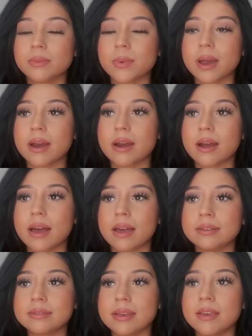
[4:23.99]
where
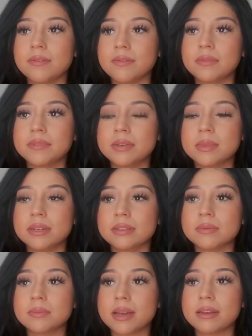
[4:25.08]
I take 15 minutes
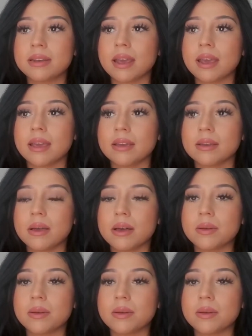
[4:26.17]
of my day